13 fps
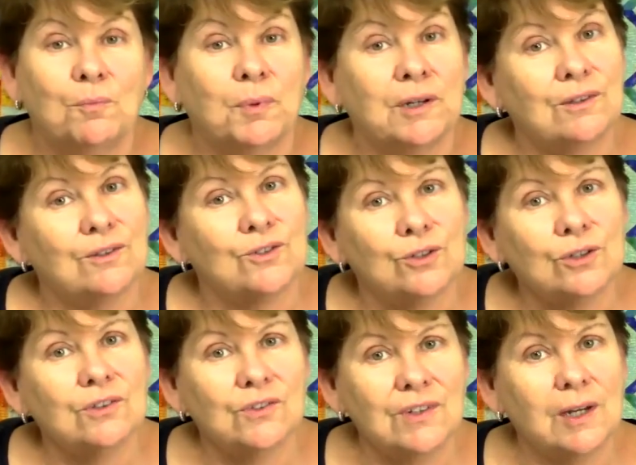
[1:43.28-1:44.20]
But the
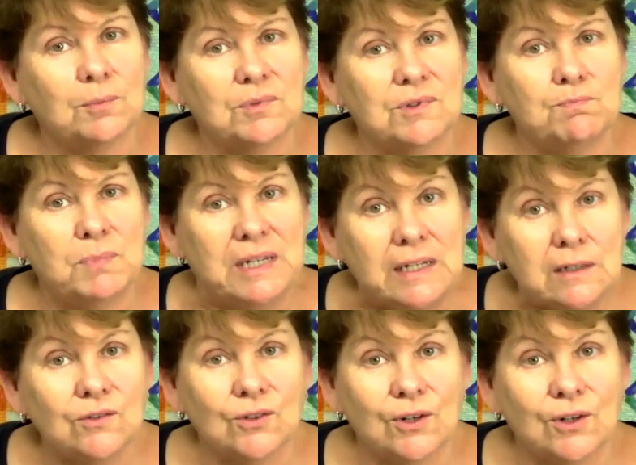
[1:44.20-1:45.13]
sugar snap
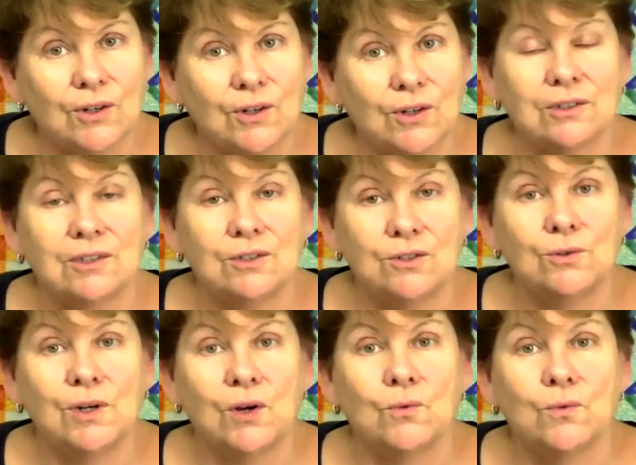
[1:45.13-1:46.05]
peas are actually
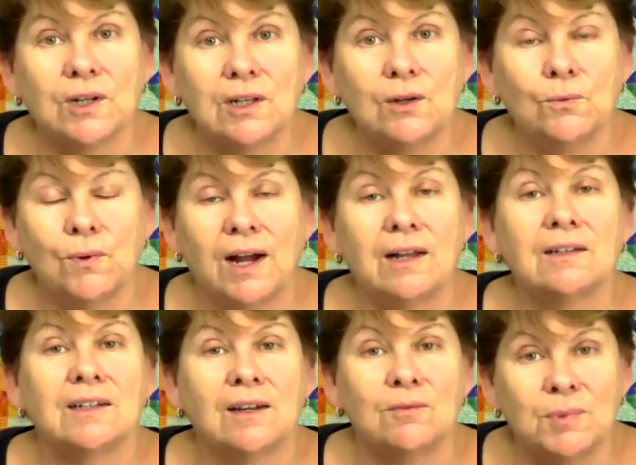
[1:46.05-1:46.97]
doing really well,
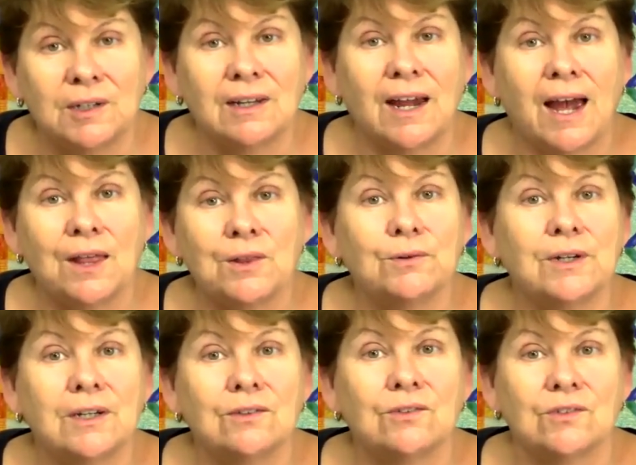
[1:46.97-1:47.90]
and I've been
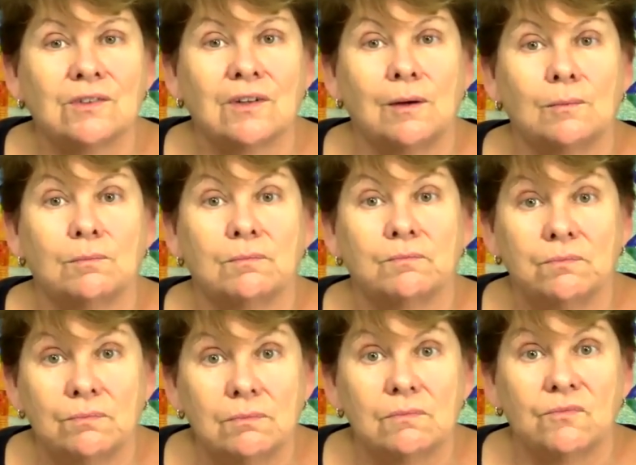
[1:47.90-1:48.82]
gathering some
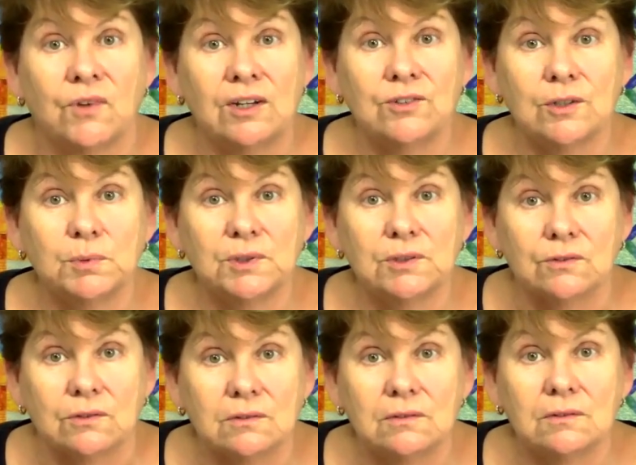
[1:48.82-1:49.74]

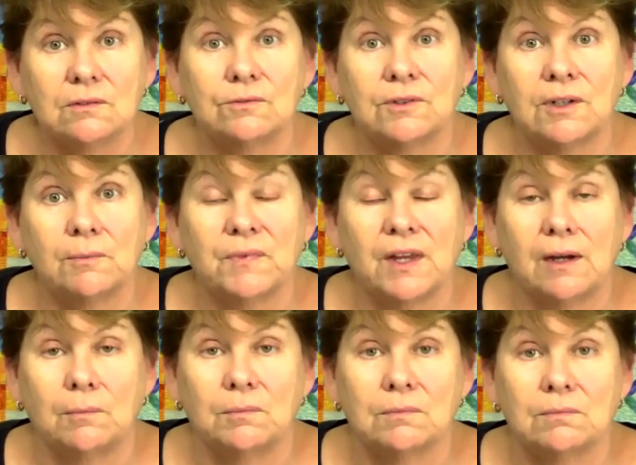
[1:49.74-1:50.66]
vegetables from
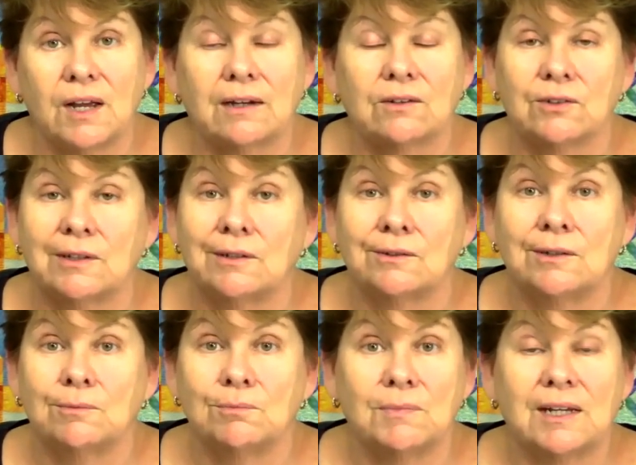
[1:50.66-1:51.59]
them. Actually, I don't
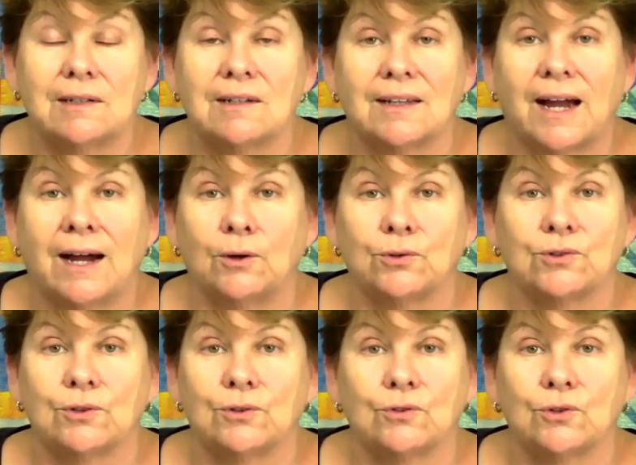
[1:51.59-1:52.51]
even make it to the house.
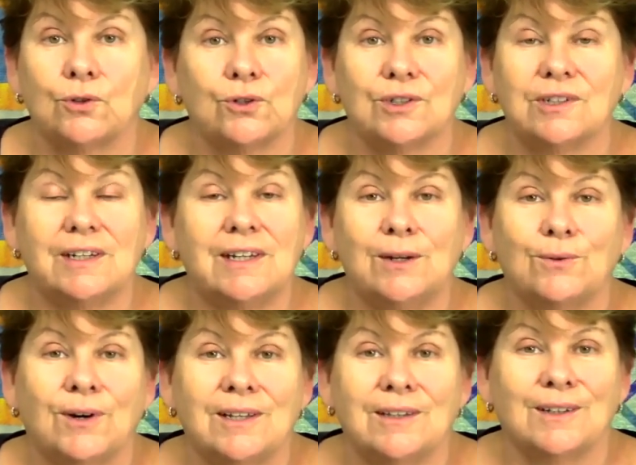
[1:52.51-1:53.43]
They're so good to eat
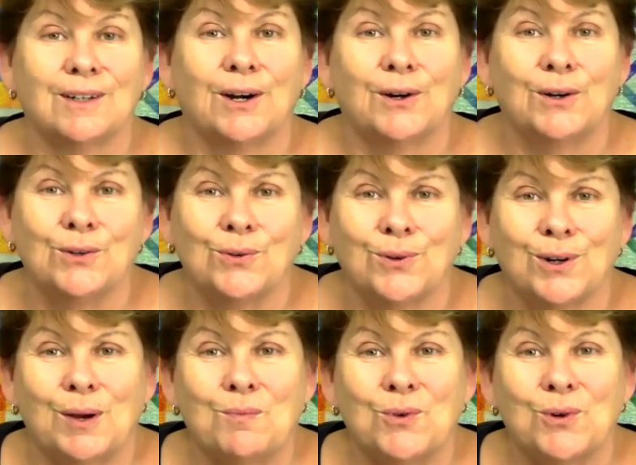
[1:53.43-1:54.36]
right in the garden
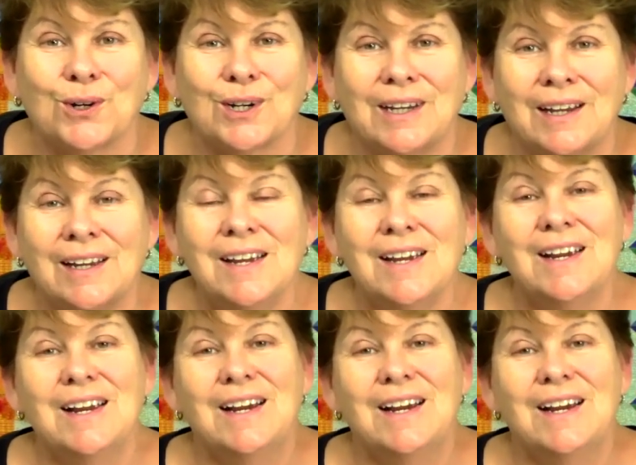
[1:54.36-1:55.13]
when I'm working.